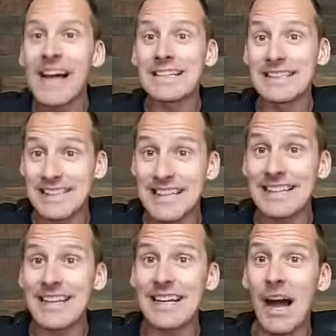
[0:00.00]
Click
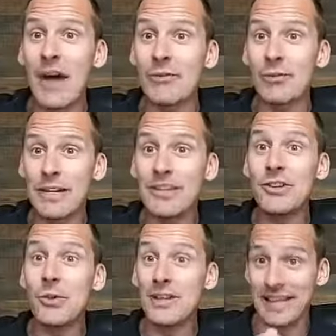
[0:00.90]
that link. I've written
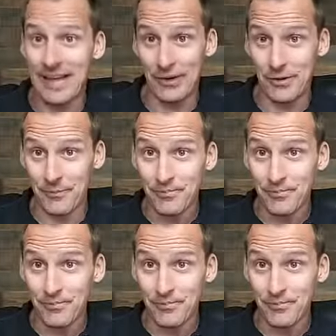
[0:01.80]
you a letter